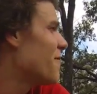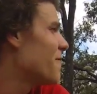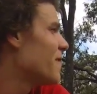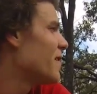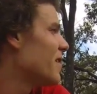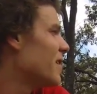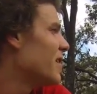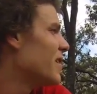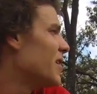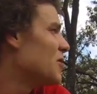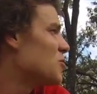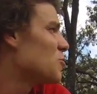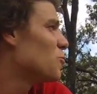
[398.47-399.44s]

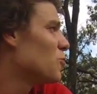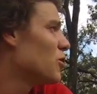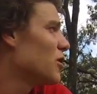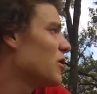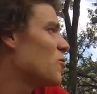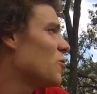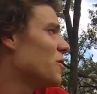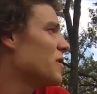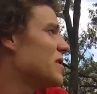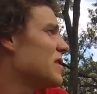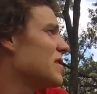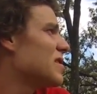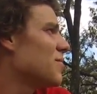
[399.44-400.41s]
And it's really cool to
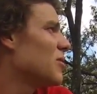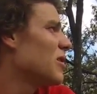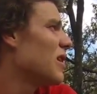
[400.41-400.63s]
see some of the